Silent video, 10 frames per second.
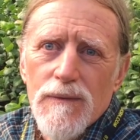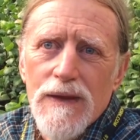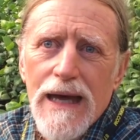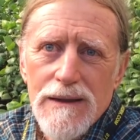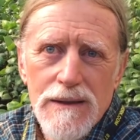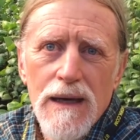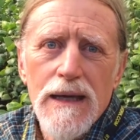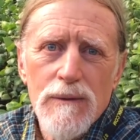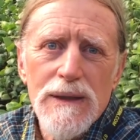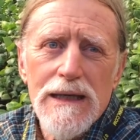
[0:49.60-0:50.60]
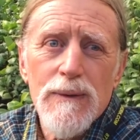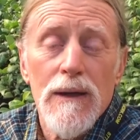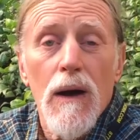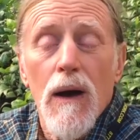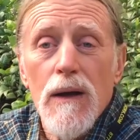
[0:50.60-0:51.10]
that kind of
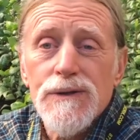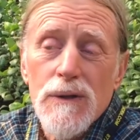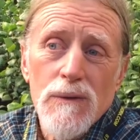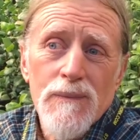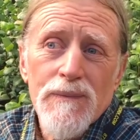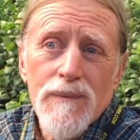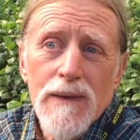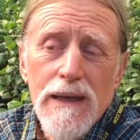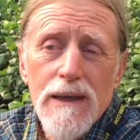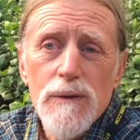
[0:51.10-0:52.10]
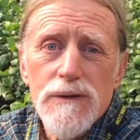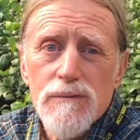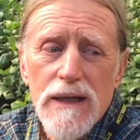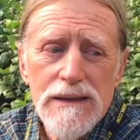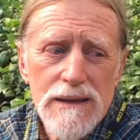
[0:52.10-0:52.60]
beekeeping. Also, he was
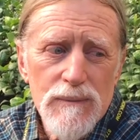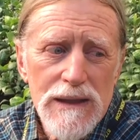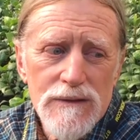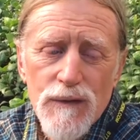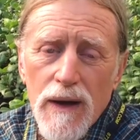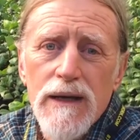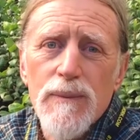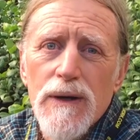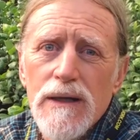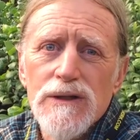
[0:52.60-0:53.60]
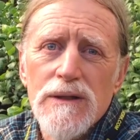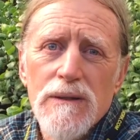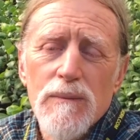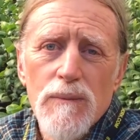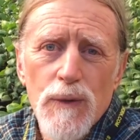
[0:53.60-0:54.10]
raising bees for honey
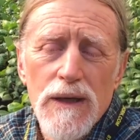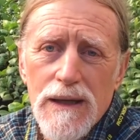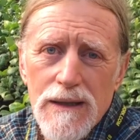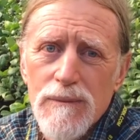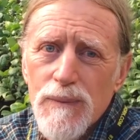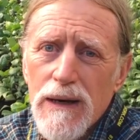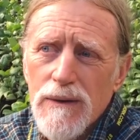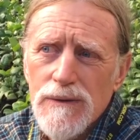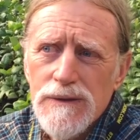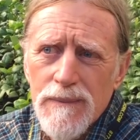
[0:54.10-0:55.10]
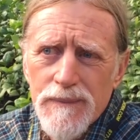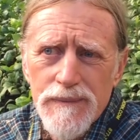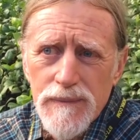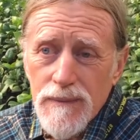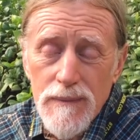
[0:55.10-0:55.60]
production, putting it in barrels,
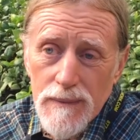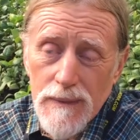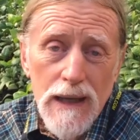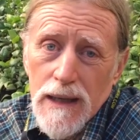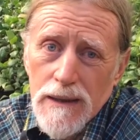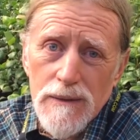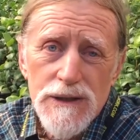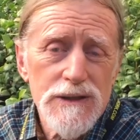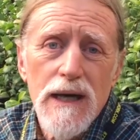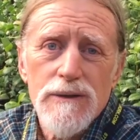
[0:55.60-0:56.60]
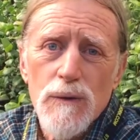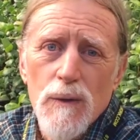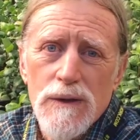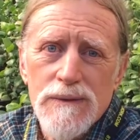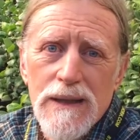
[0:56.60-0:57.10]
and it just got to
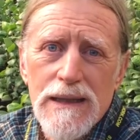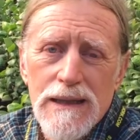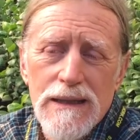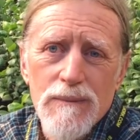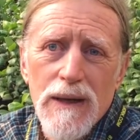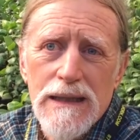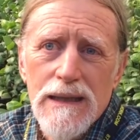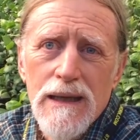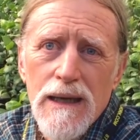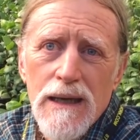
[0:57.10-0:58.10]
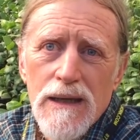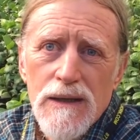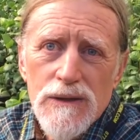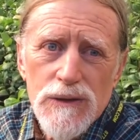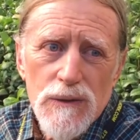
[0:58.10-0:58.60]
where it wasn't making any money.
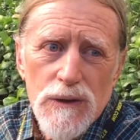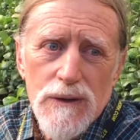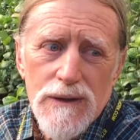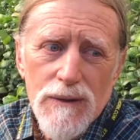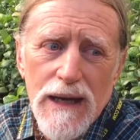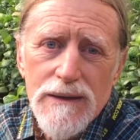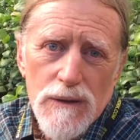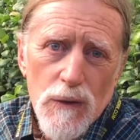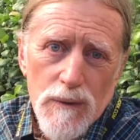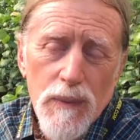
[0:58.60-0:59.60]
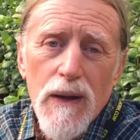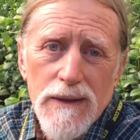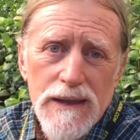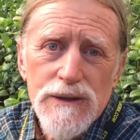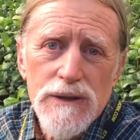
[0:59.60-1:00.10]
So you either had to go to
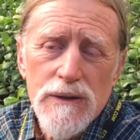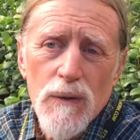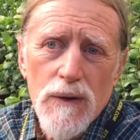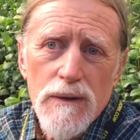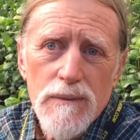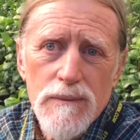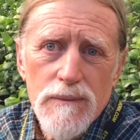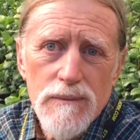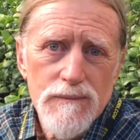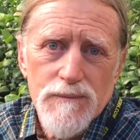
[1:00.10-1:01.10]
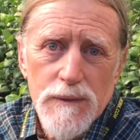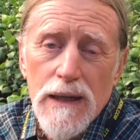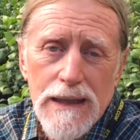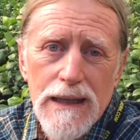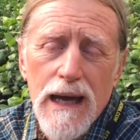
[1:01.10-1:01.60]
pollination or
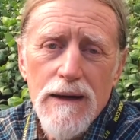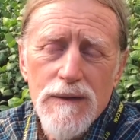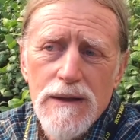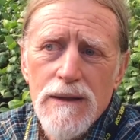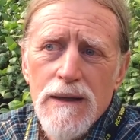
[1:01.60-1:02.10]
kind of get out of it.